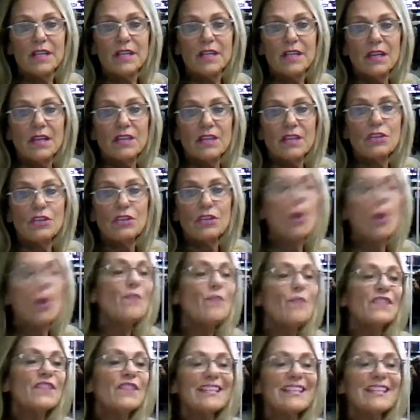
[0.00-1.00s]
so
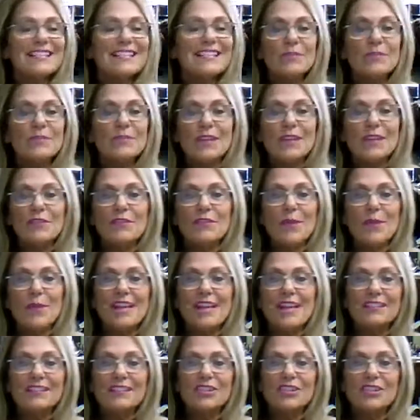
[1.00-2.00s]
hopefully this will give you a head
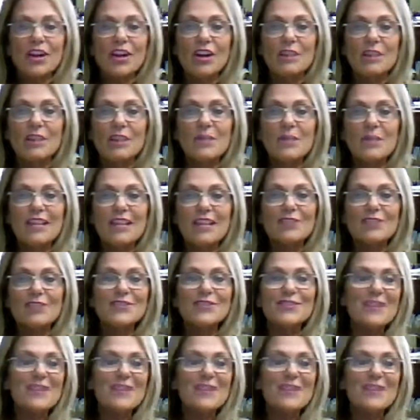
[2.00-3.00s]
start in making your
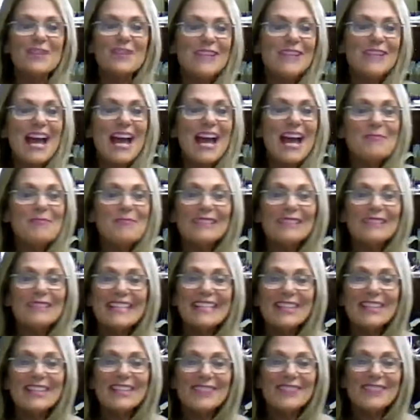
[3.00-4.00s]
summertime
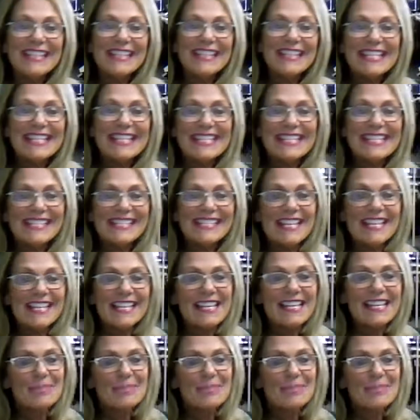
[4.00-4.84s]
living easy